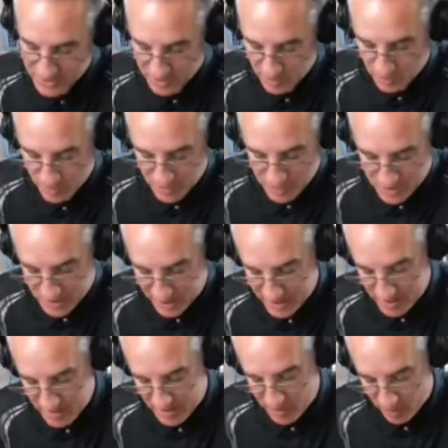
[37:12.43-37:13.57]
they obviously
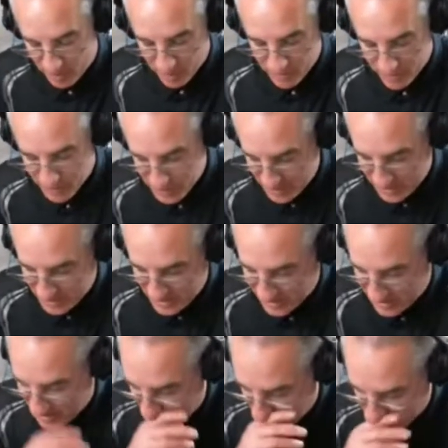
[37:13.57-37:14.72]
decided to make their own version to
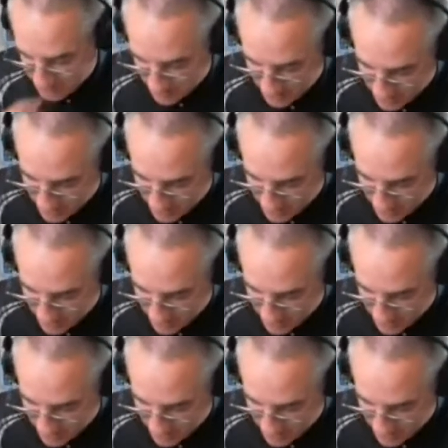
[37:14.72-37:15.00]
D&D, but it's